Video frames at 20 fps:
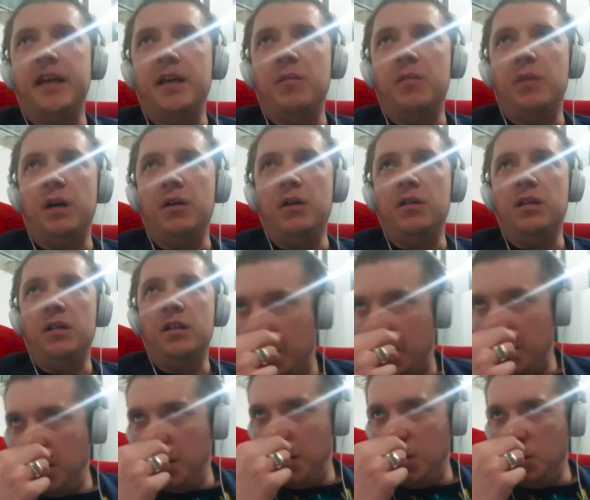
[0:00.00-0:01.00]
about
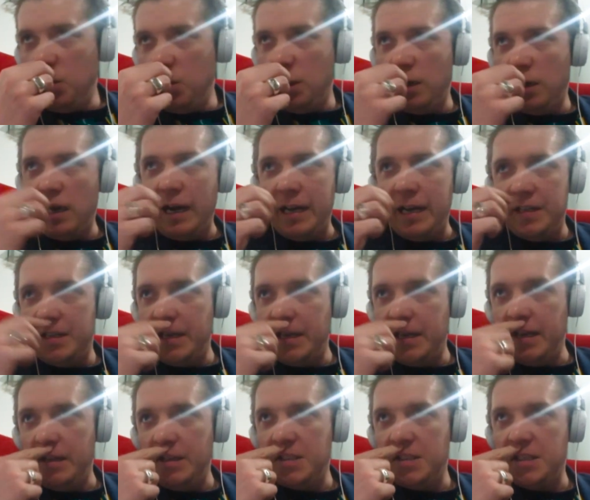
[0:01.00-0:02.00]
this, your
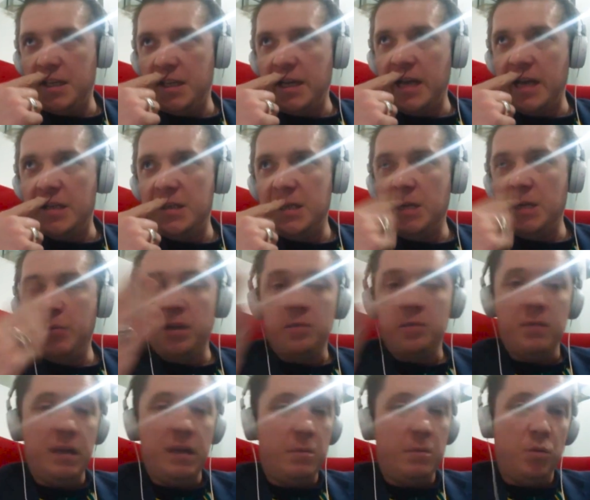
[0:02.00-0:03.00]
idealistic idea,
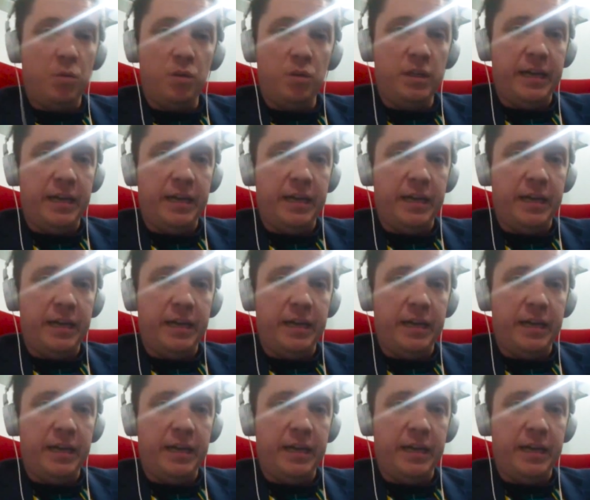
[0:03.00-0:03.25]
but maybe with the